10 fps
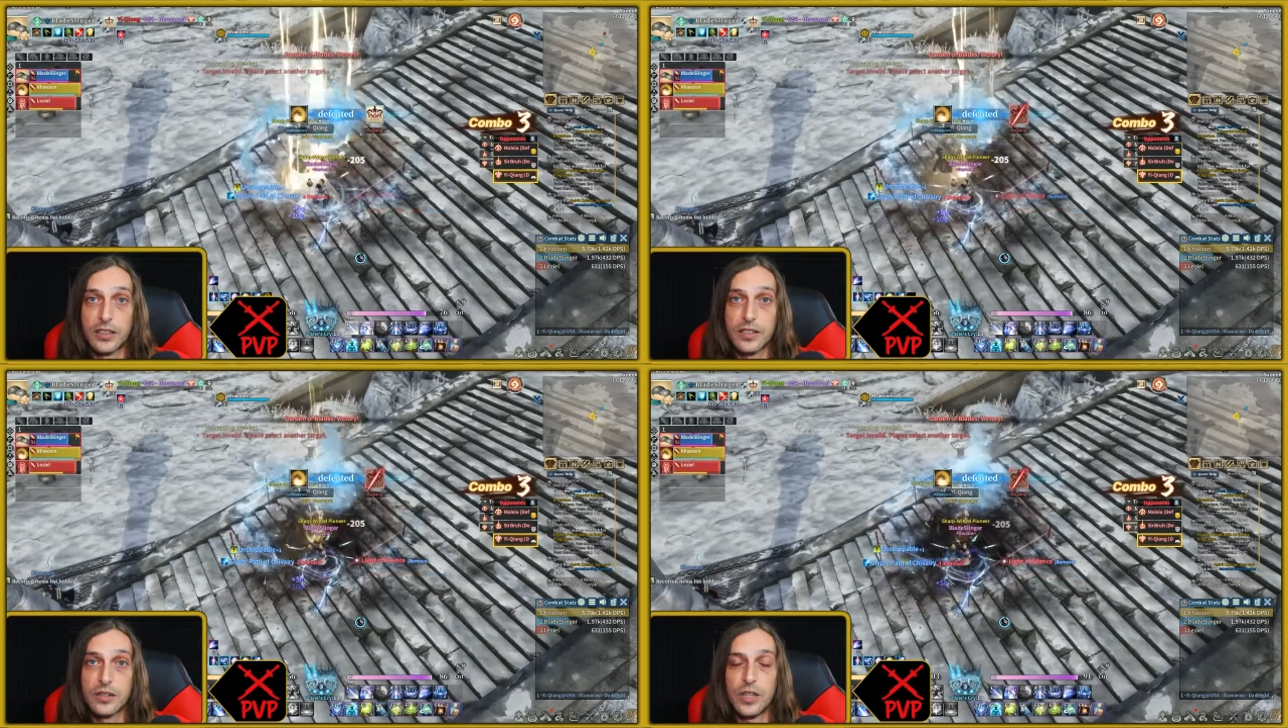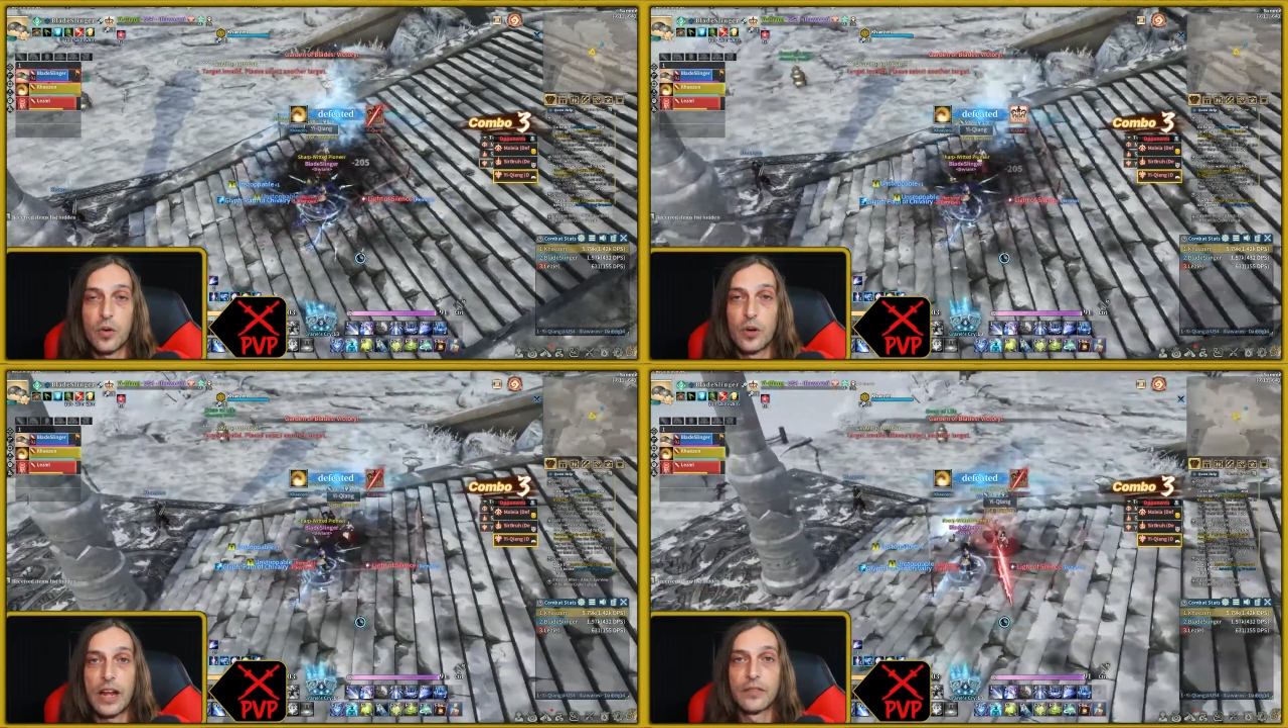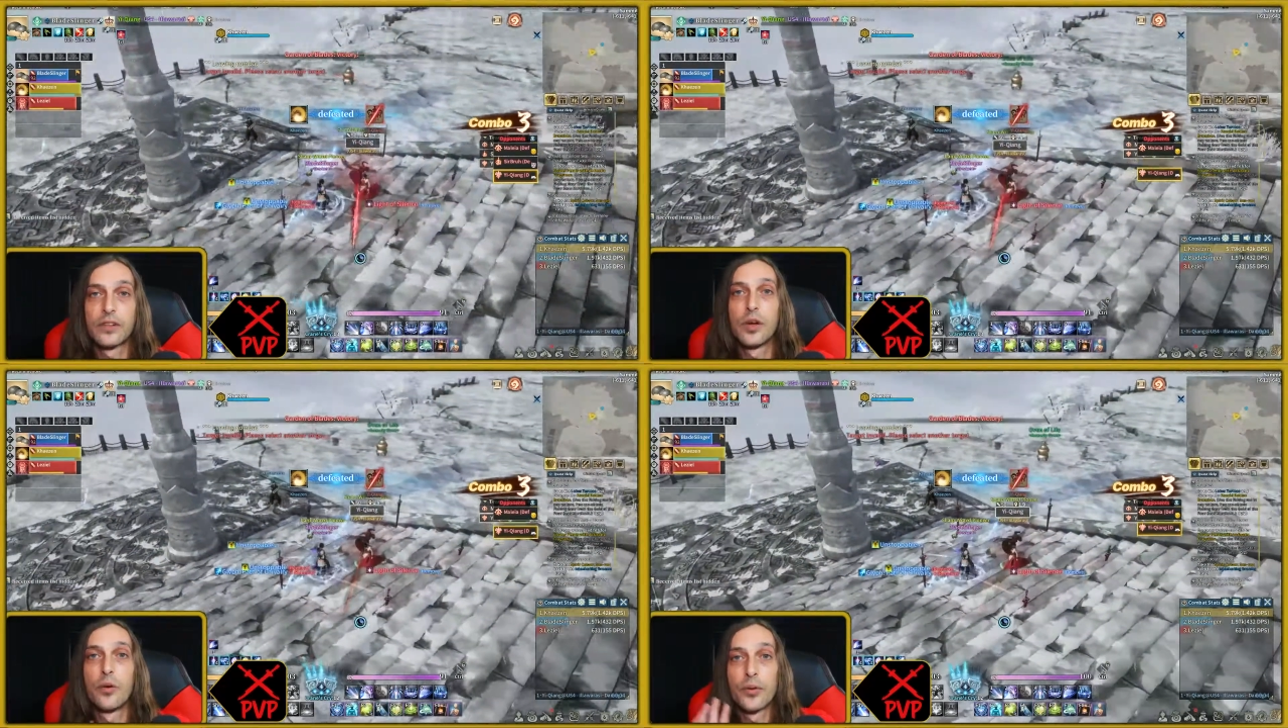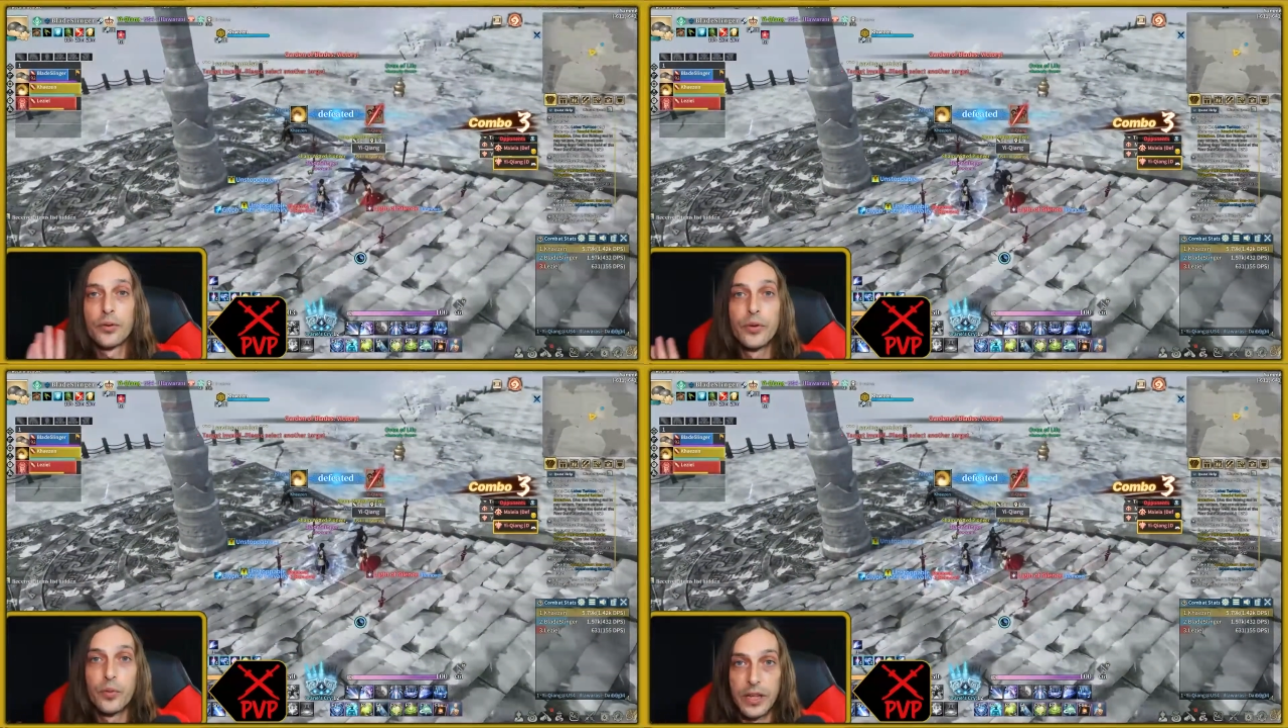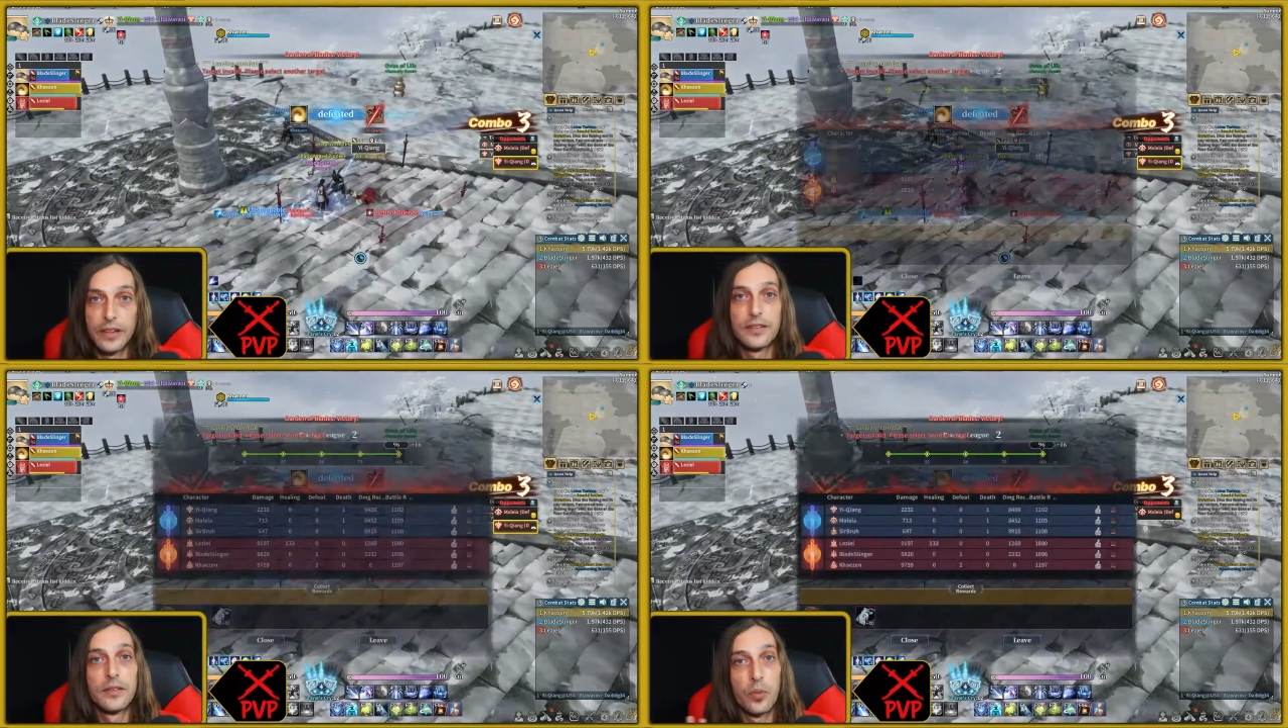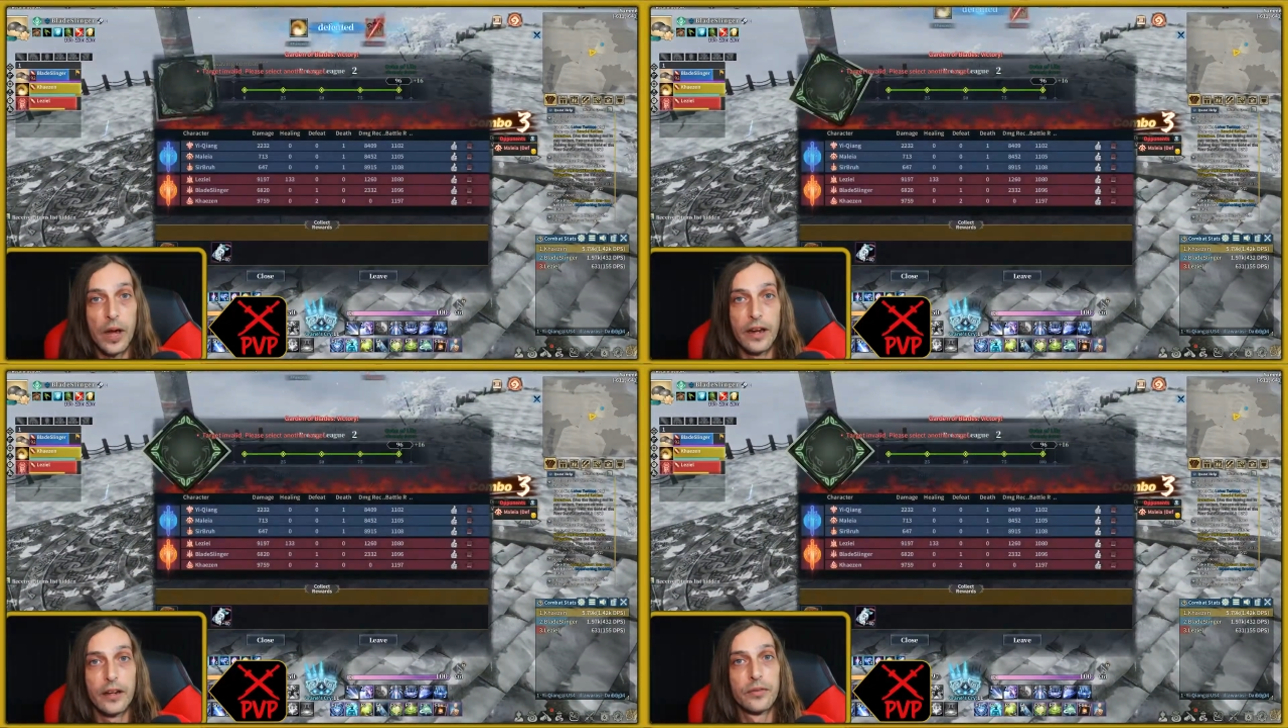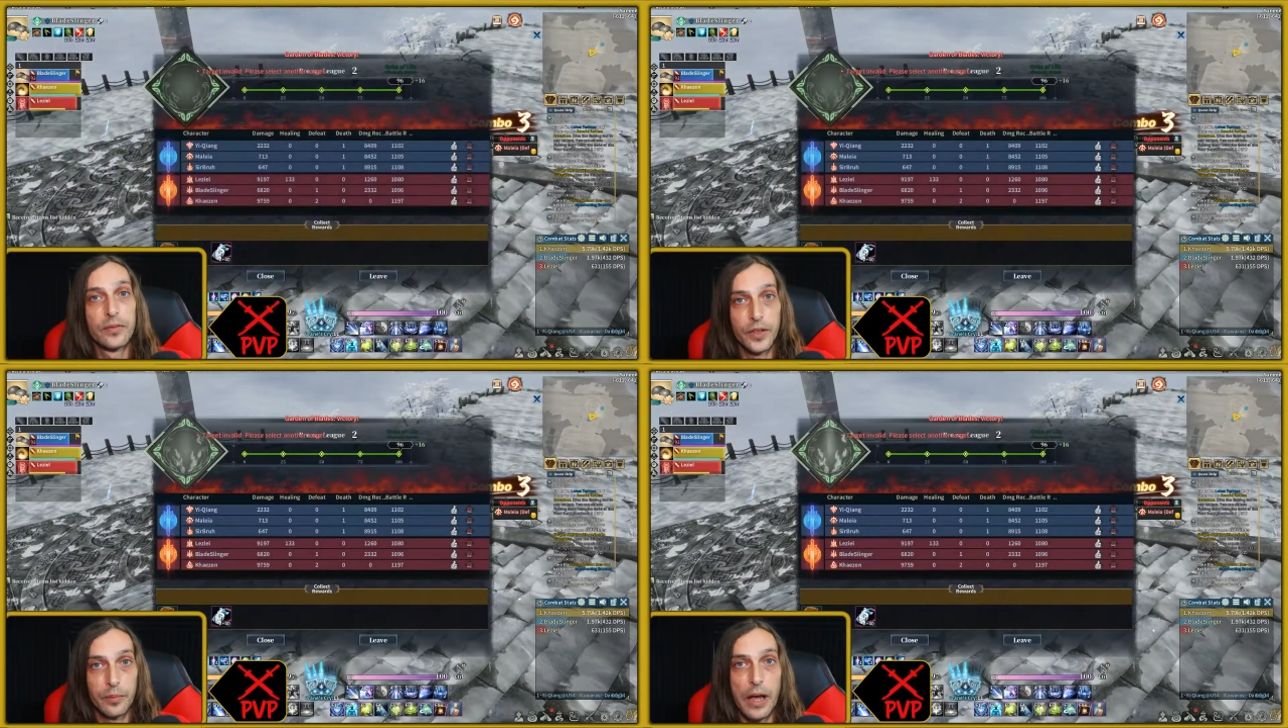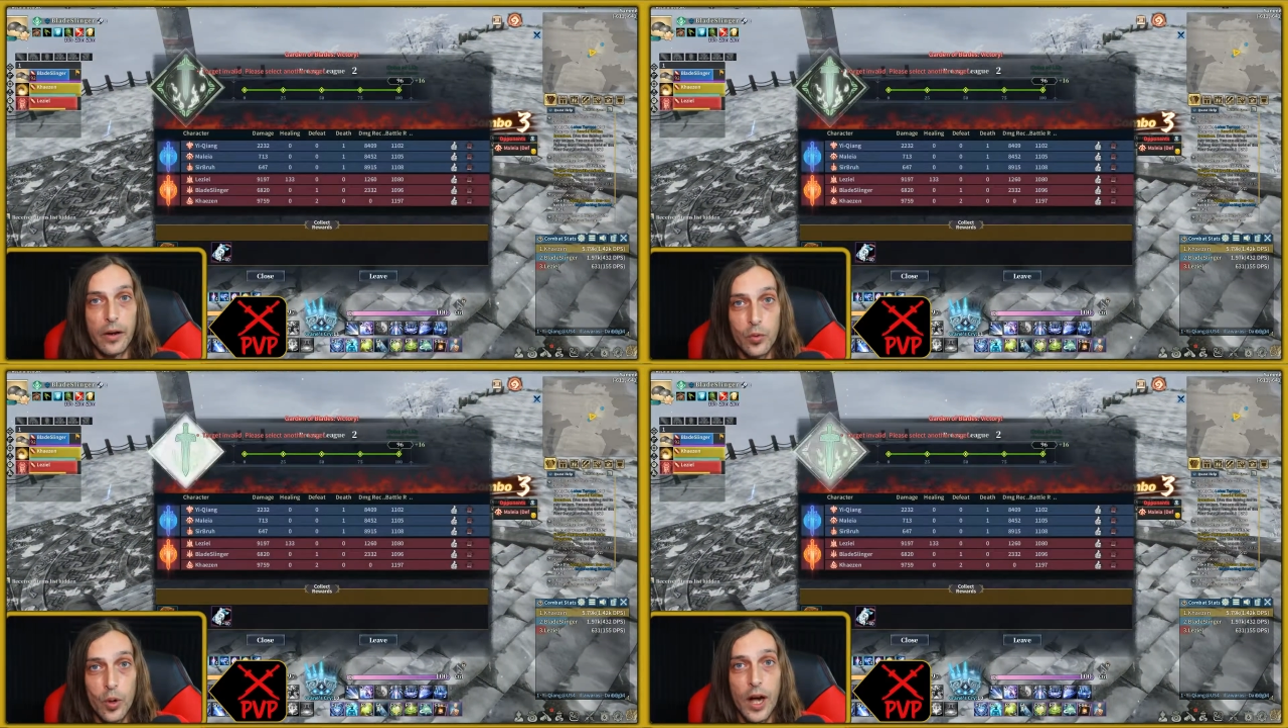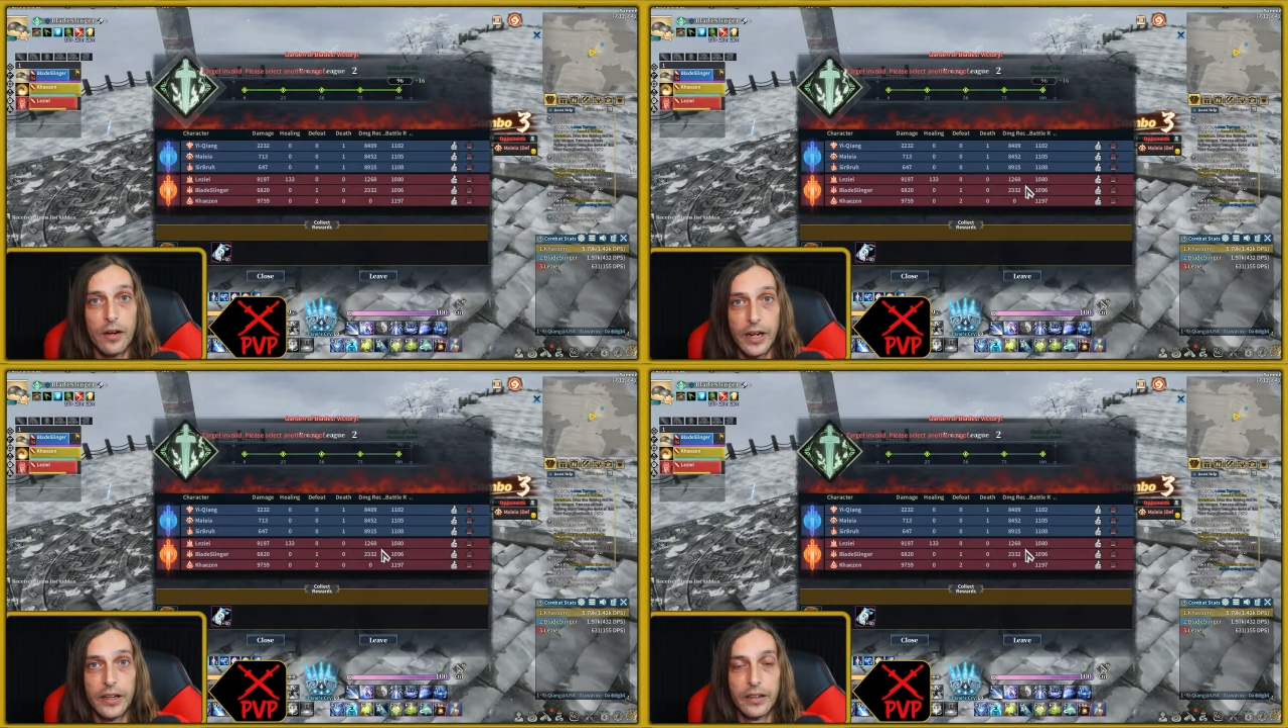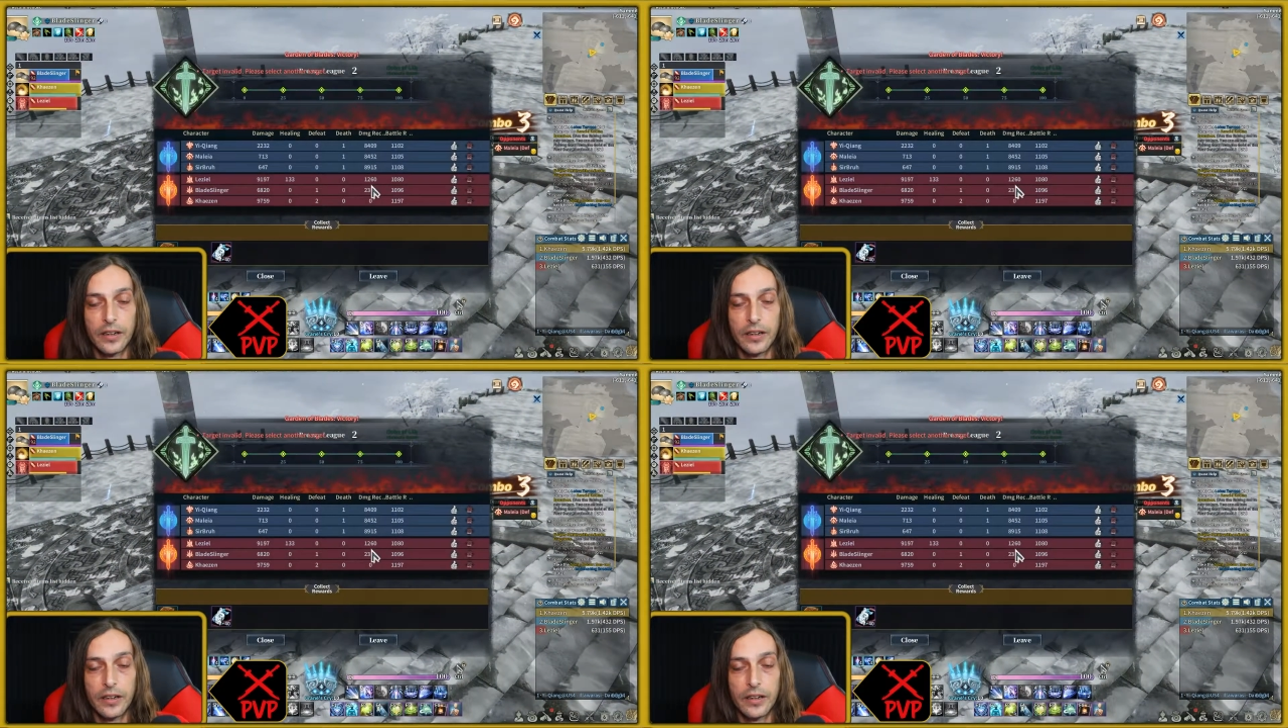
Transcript: so you won't have to go through the weeks of waiting for your battle cry ranking